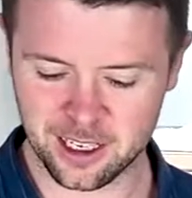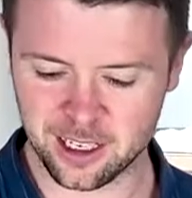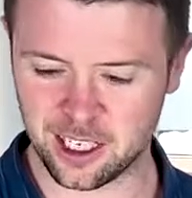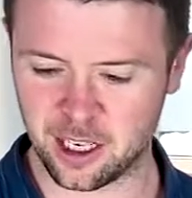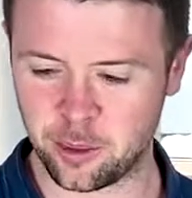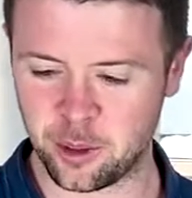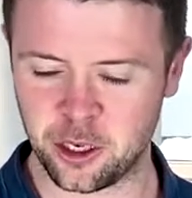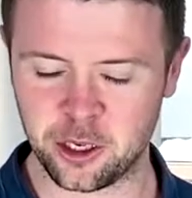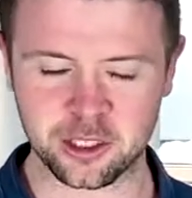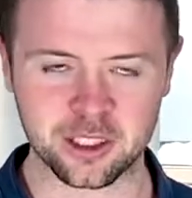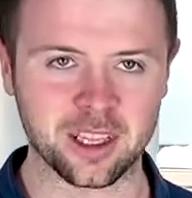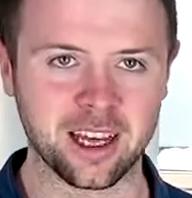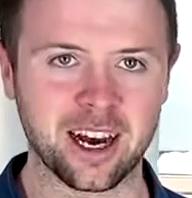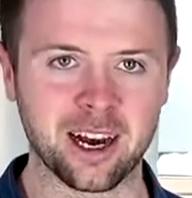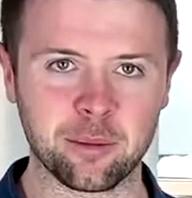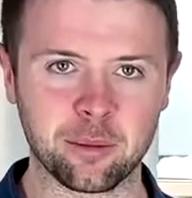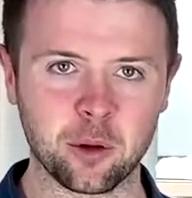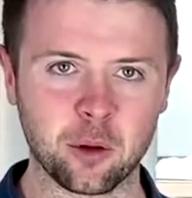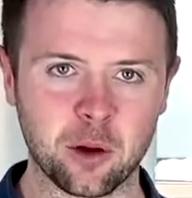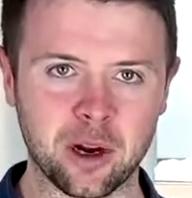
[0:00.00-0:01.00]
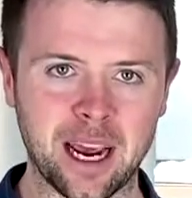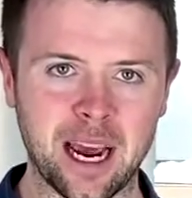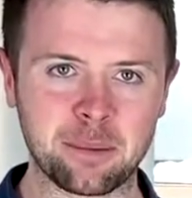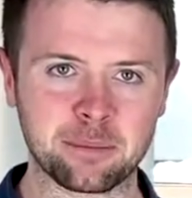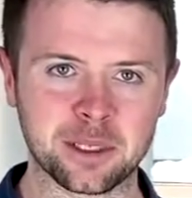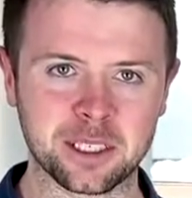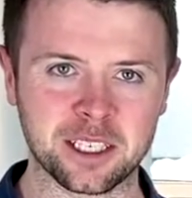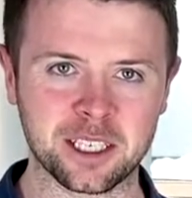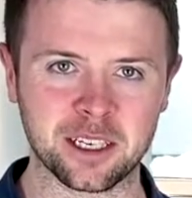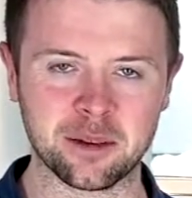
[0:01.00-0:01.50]
Going to be using the humble
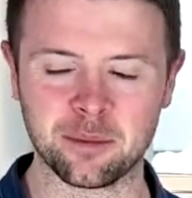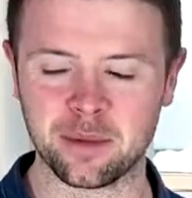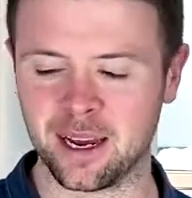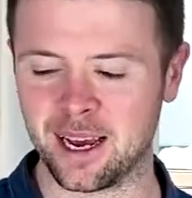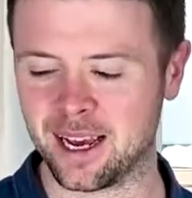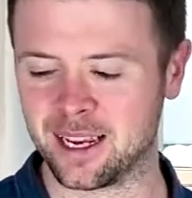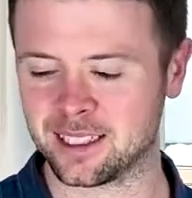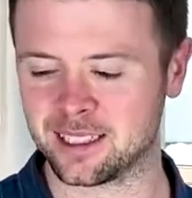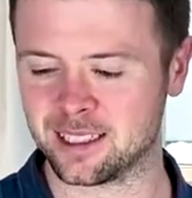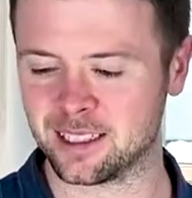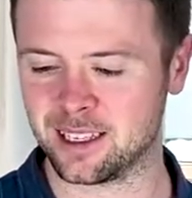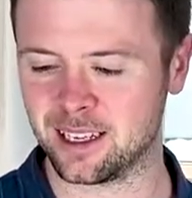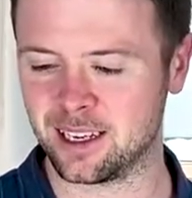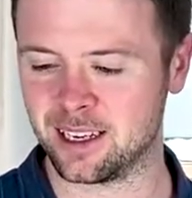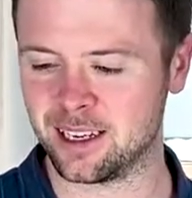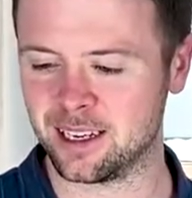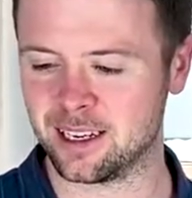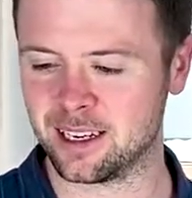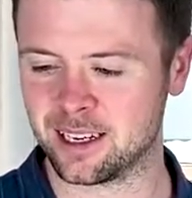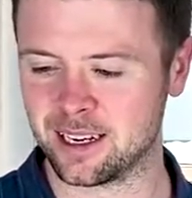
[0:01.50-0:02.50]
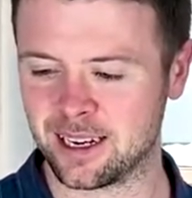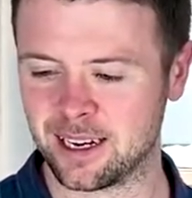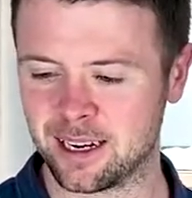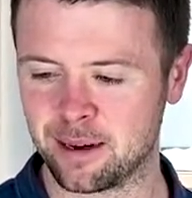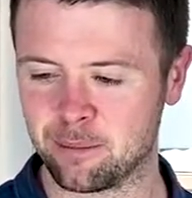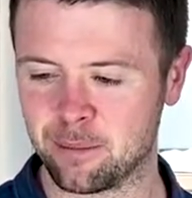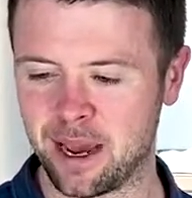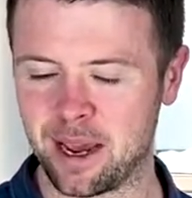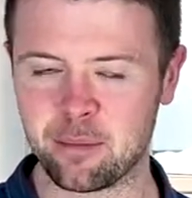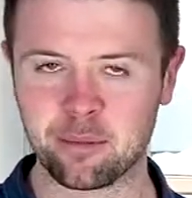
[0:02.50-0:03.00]
capsicum as the
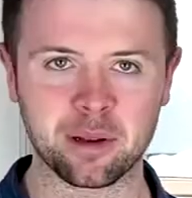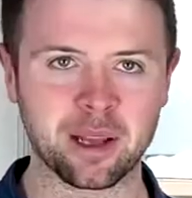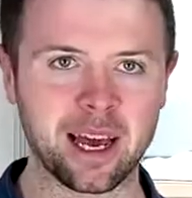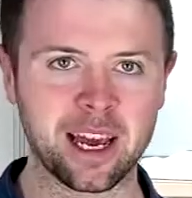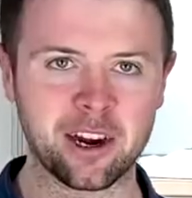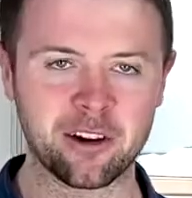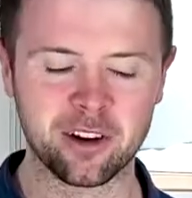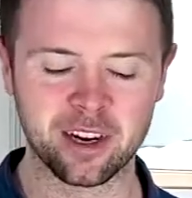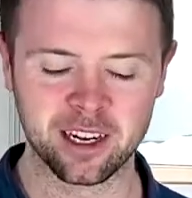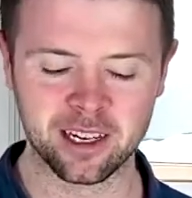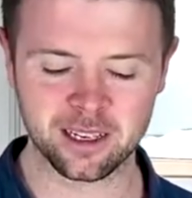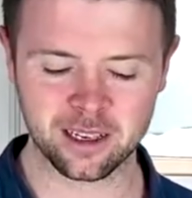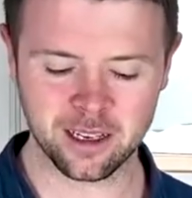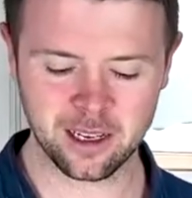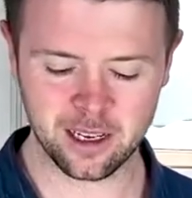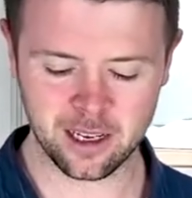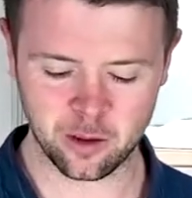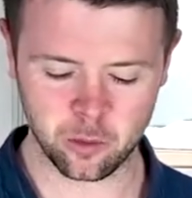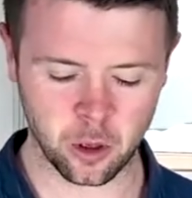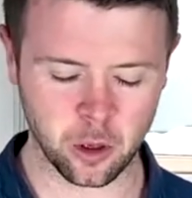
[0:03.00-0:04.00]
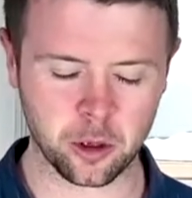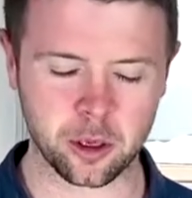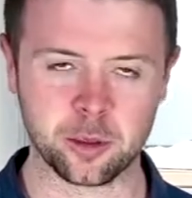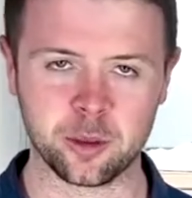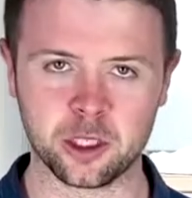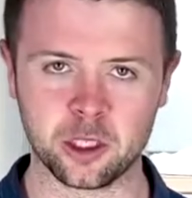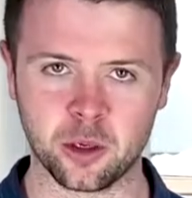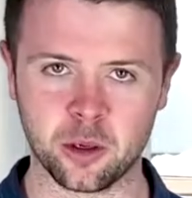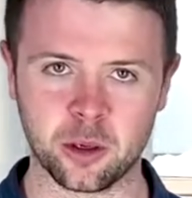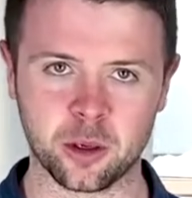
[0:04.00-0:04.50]
main player in it. What we're
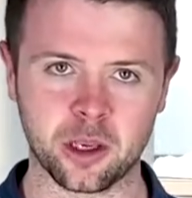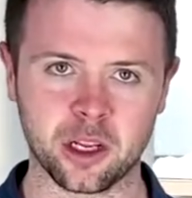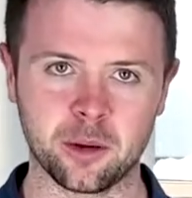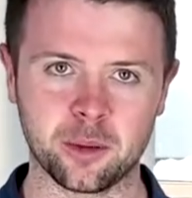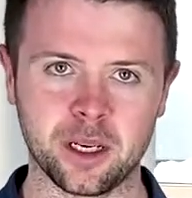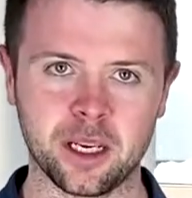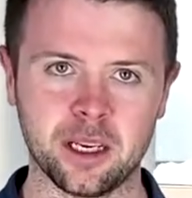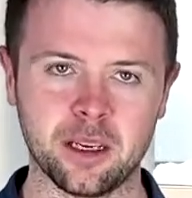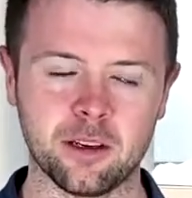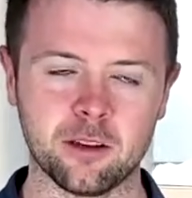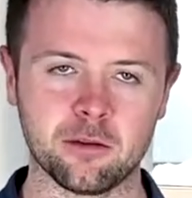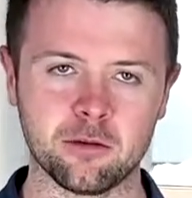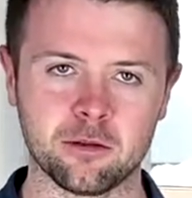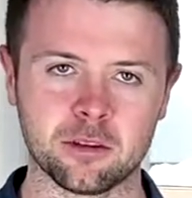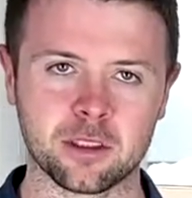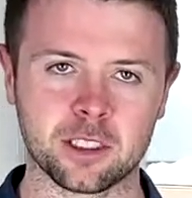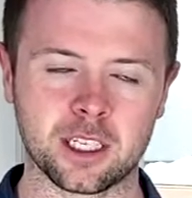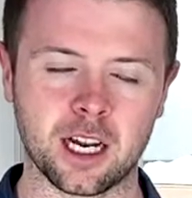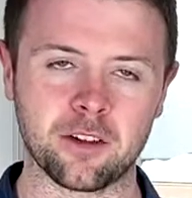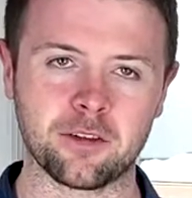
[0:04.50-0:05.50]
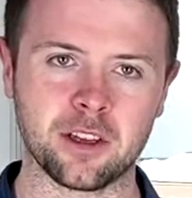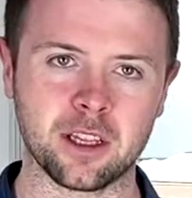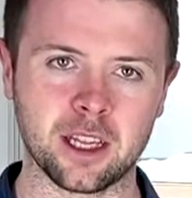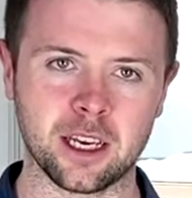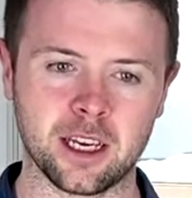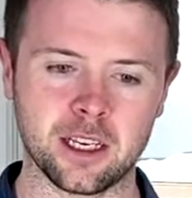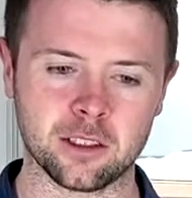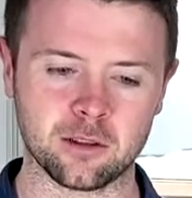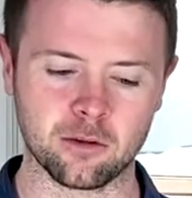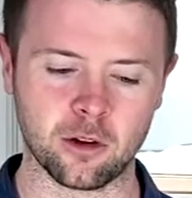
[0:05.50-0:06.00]
going to be doing, we're going to be stuffing
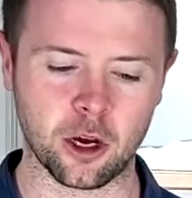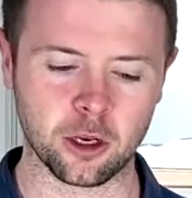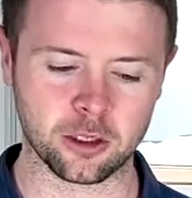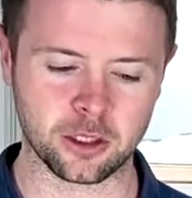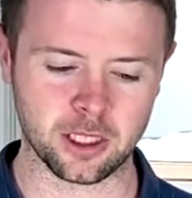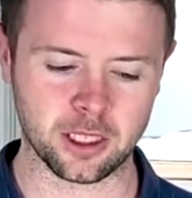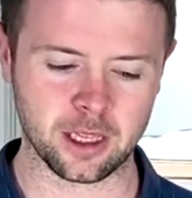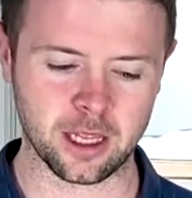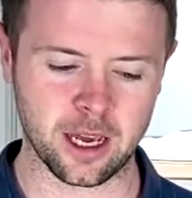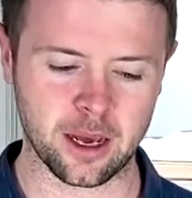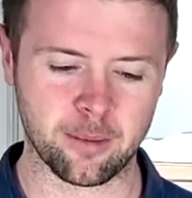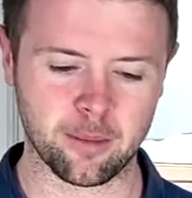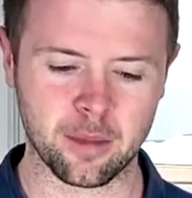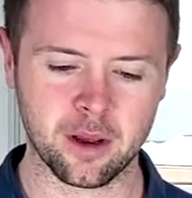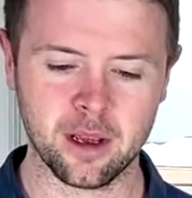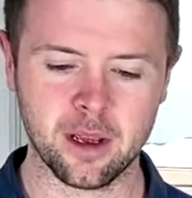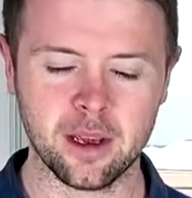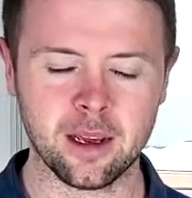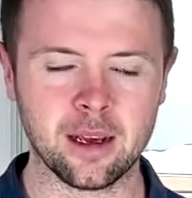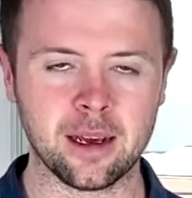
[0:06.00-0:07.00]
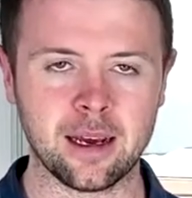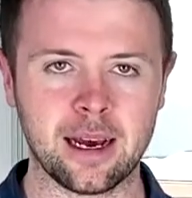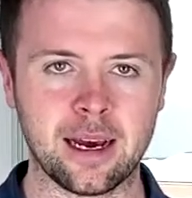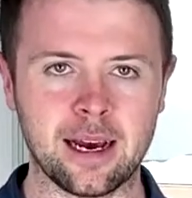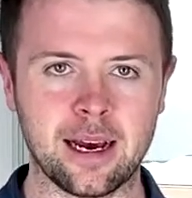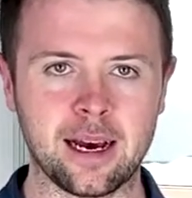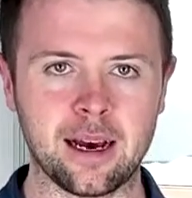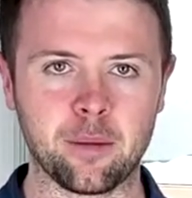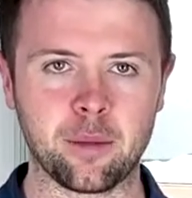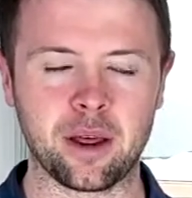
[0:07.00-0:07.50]
these, roasting them,
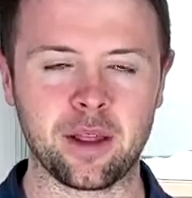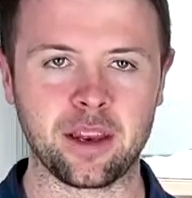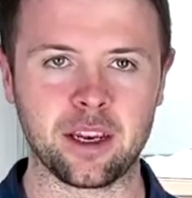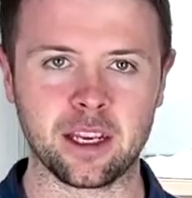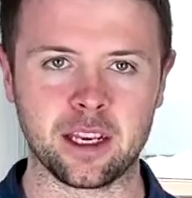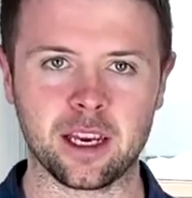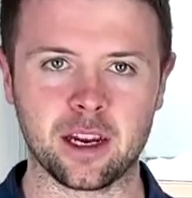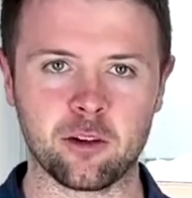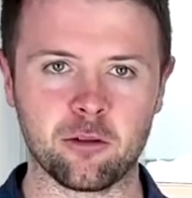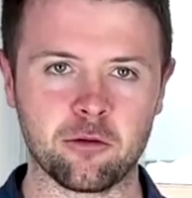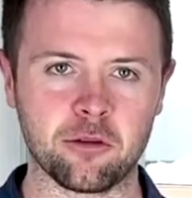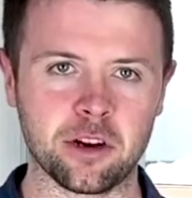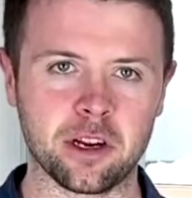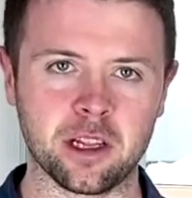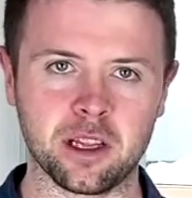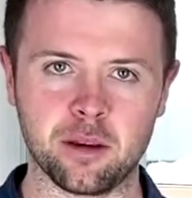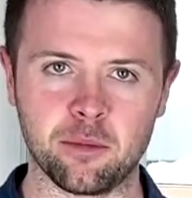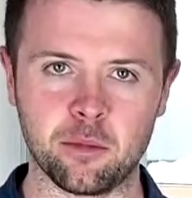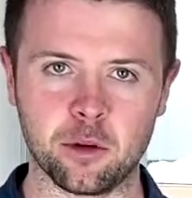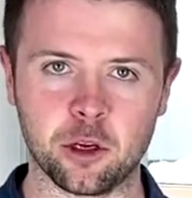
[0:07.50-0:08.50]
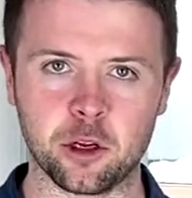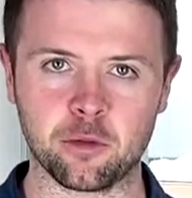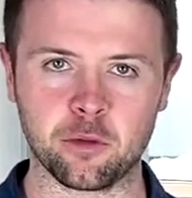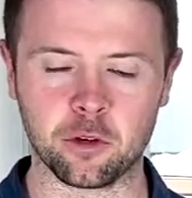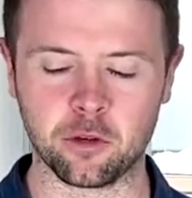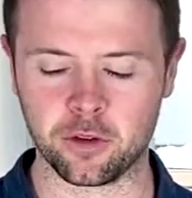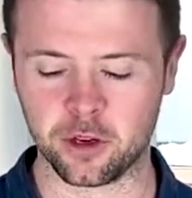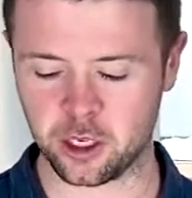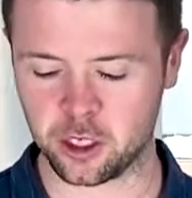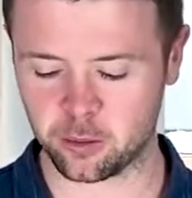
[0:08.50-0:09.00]
and then you get a really beautiful
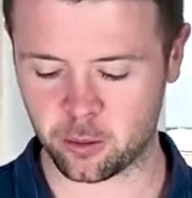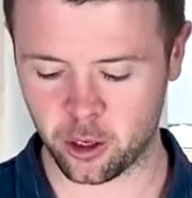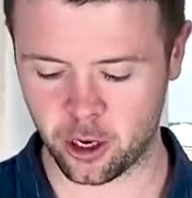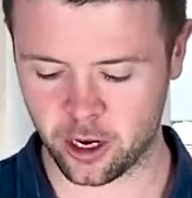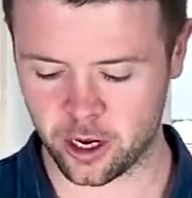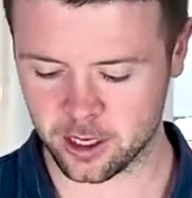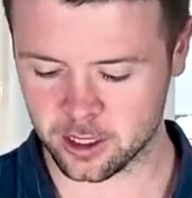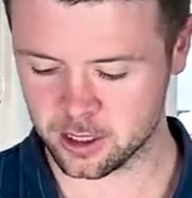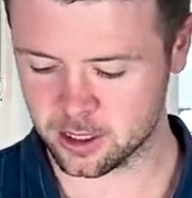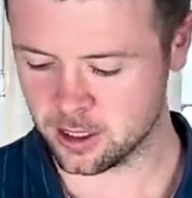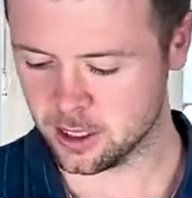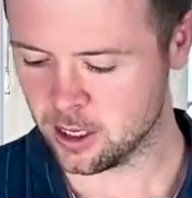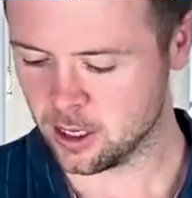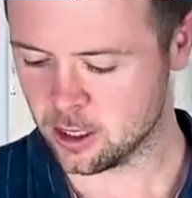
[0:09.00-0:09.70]
finished product.